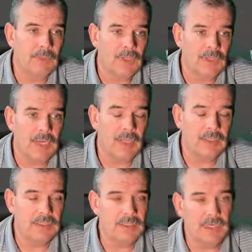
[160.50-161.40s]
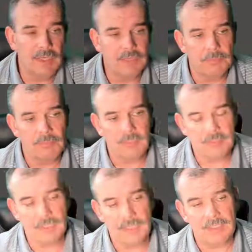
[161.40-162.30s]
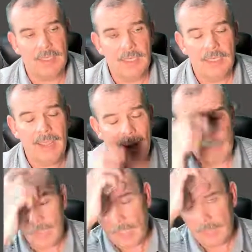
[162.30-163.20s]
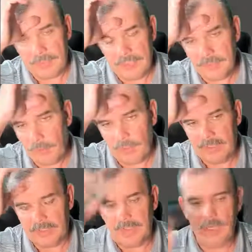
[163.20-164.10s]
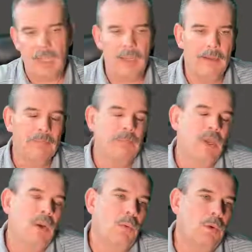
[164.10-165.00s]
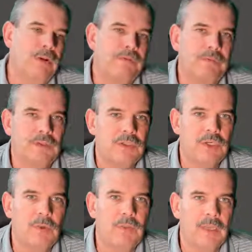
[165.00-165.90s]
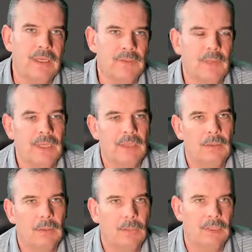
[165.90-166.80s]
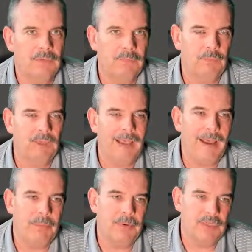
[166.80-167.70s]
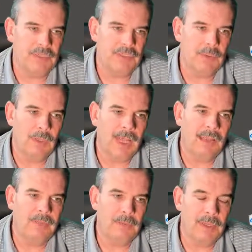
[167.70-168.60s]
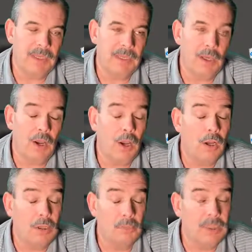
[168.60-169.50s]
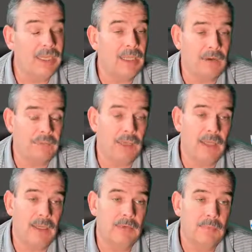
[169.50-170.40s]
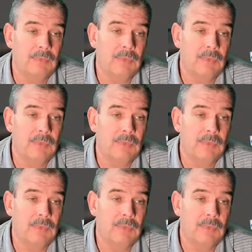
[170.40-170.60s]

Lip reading: start the installation process. Now at this point, one of two things will happen. Is you will either be completely offline,